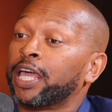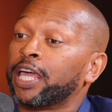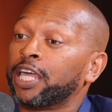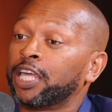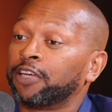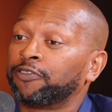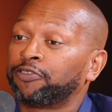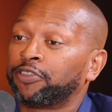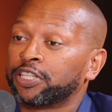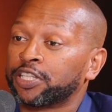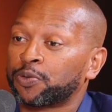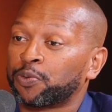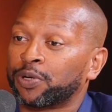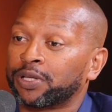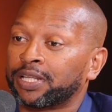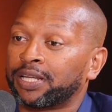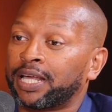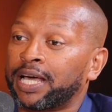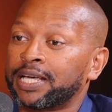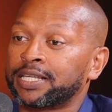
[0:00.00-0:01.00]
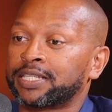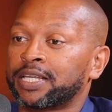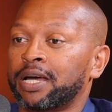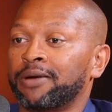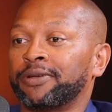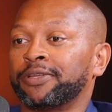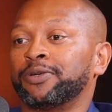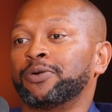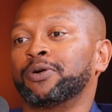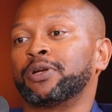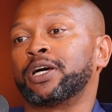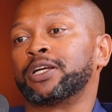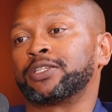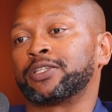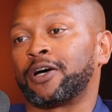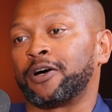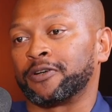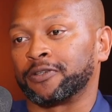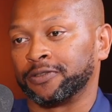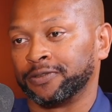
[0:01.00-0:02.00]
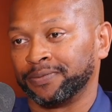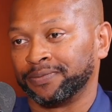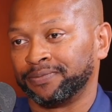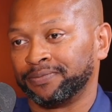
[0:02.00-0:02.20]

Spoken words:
If this were the last time that you and I talk,